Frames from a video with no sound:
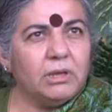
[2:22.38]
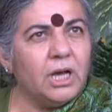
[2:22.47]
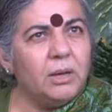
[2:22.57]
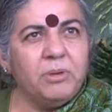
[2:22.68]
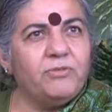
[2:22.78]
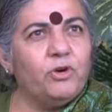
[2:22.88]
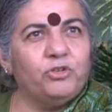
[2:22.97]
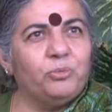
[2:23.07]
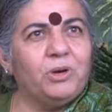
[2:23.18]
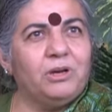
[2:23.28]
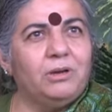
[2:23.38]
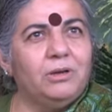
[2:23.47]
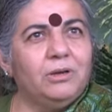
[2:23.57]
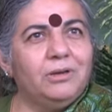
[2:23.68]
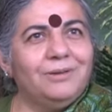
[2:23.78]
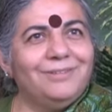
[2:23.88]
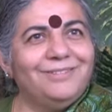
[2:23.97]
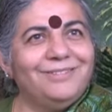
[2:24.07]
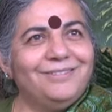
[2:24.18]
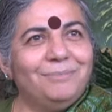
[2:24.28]
herbivores were
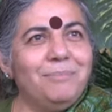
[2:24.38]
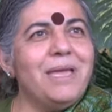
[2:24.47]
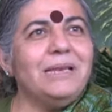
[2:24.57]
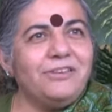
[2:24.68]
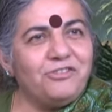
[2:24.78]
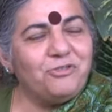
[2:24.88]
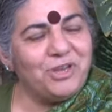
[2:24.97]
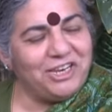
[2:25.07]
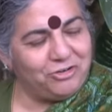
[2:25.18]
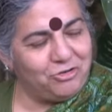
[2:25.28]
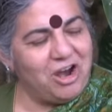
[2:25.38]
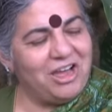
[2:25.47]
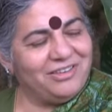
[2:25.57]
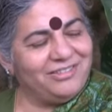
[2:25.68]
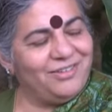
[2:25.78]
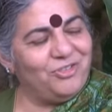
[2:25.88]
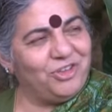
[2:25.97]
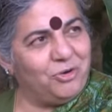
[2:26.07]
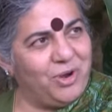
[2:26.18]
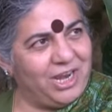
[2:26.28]
meant to eat grass, not
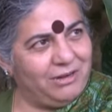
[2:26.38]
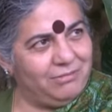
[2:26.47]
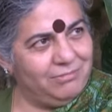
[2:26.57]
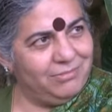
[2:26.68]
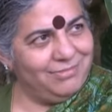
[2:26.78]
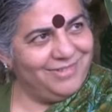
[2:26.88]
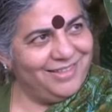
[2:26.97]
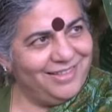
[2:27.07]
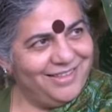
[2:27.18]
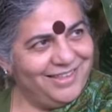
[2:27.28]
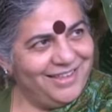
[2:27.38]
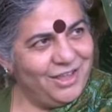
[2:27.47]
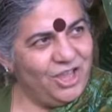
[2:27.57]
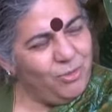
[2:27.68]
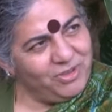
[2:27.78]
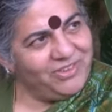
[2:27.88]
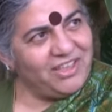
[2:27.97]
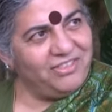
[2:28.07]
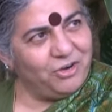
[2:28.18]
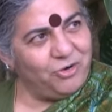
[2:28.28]
the grain. Humans
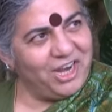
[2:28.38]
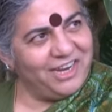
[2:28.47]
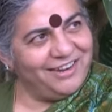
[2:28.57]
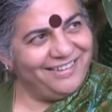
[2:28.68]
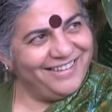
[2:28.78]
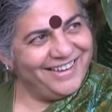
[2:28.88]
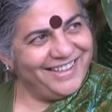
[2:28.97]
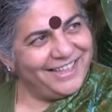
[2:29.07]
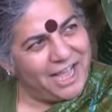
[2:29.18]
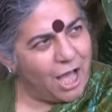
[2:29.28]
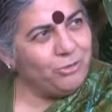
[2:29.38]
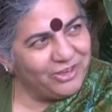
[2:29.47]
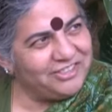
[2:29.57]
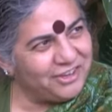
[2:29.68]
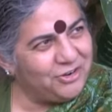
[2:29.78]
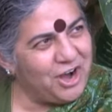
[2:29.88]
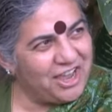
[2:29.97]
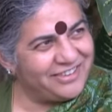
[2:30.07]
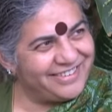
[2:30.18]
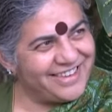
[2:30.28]
ate the grain, the cows ate the
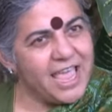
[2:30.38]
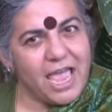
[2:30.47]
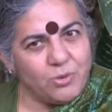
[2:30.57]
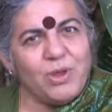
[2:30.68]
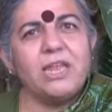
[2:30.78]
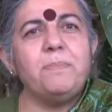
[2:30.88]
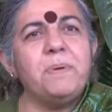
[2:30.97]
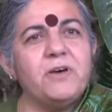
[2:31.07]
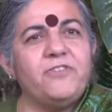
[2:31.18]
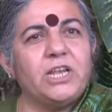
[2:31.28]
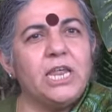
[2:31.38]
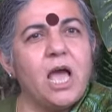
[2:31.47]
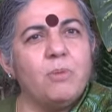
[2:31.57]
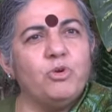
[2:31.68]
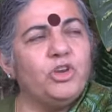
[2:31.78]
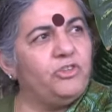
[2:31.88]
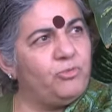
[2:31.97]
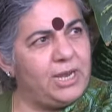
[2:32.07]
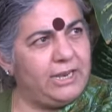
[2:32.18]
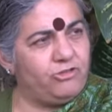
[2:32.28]
grass. And we had a perfectly
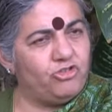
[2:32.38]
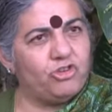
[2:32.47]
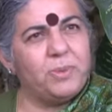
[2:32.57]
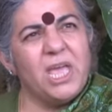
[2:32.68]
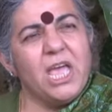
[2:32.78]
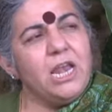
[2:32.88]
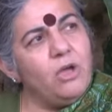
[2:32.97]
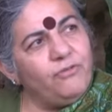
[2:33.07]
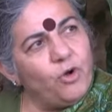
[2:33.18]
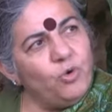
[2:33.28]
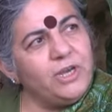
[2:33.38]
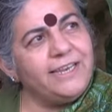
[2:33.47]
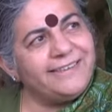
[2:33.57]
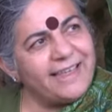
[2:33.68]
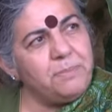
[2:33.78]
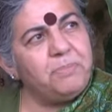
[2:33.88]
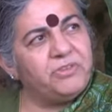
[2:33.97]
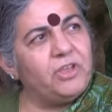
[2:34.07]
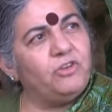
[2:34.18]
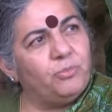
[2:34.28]
harmonious relationship. Now, if only
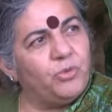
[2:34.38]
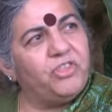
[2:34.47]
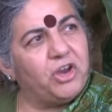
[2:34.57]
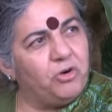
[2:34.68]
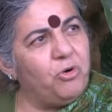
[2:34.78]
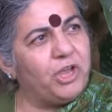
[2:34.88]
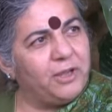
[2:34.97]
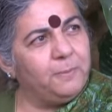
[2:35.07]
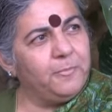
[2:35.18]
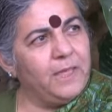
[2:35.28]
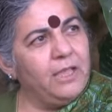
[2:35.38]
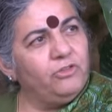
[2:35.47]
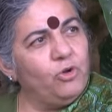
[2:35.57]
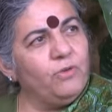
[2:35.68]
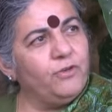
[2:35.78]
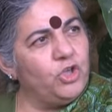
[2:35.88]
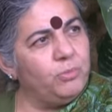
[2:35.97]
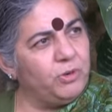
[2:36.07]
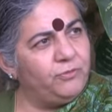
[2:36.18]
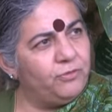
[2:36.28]
10% of what they're growing is going for
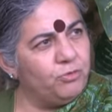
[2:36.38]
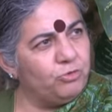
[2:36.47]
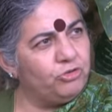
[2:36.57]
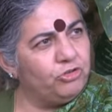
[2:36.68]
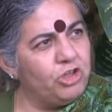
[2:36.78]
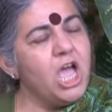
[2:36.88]
human food,